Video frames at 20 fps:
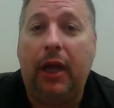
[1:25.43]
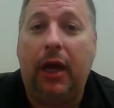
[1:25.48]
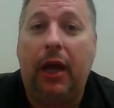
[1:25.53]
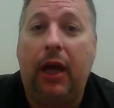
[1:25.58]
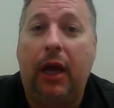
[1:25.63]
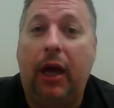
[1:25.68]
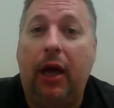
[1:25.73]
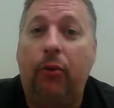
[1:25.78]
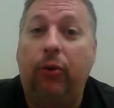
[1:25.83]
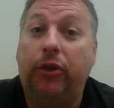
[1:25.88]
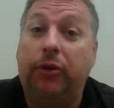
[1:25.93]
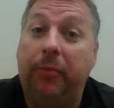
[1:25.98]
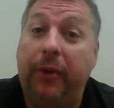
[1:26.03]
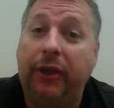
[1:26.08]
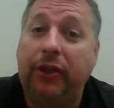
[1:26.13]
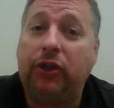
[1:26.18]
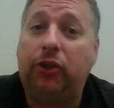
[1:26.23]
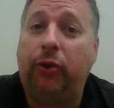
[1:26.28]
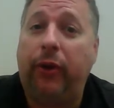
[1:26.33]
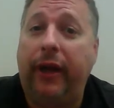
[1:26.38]
which
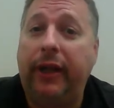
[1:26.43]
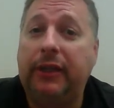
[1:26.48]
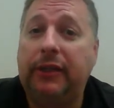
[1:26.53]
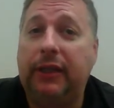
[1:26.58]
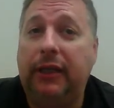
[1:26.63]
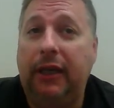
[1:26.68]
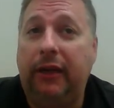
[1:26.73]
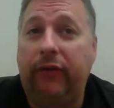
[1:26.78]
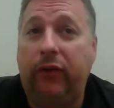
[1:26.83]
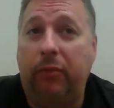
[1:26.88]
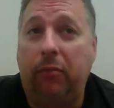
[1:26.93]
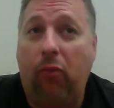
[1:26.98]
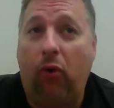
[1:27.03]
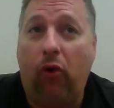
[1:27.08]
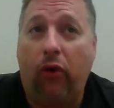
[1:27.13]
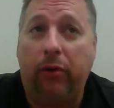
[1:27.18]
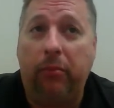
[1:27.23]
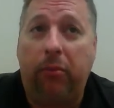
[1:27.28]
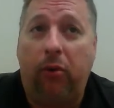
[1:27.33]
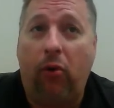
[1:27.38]
makes transit even
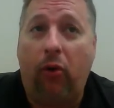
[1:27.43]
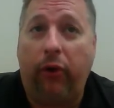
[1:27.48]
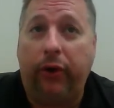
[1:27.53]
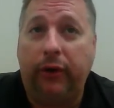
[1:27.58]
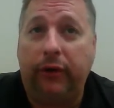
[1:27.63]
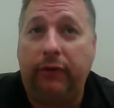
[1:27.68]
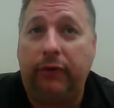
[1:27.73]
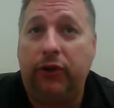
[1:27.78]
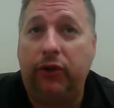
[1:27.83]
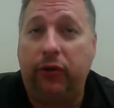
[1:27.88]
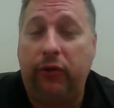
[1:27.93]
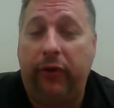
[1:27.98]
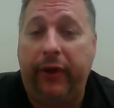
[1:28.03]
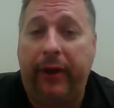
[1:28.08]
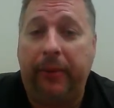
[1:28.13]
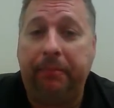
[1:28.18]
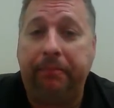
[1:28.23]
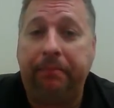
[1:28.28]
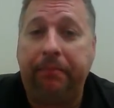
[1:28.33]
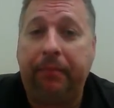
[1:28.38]
more important to
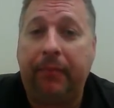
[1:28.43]
them.